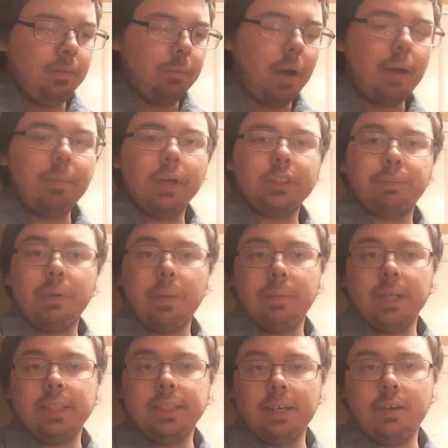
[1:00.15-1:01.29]
by a bunch of people
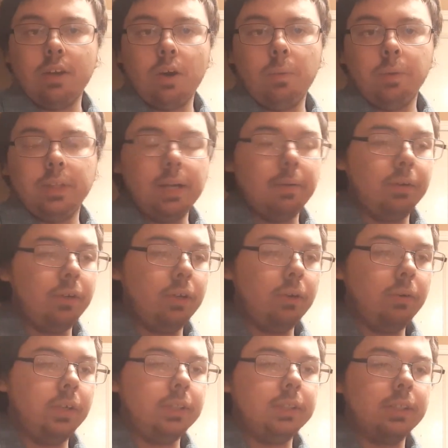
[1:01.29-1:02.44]
that didn't know what they were
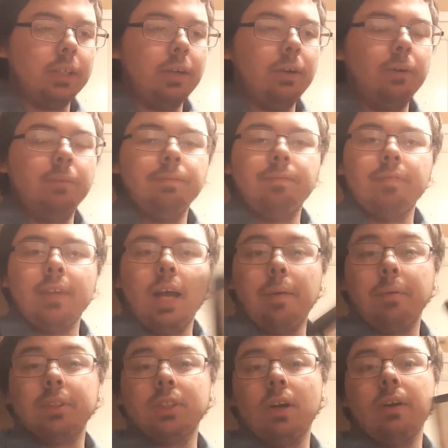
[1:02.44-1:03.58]
doing, so
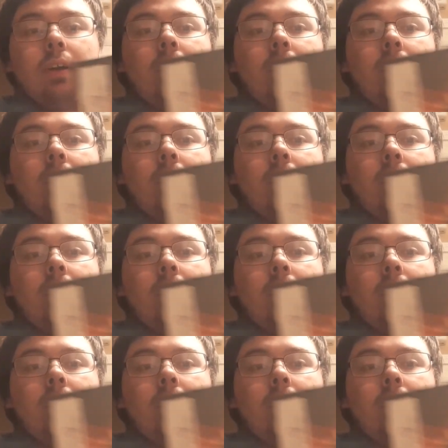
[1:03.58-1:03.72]
I'm starting to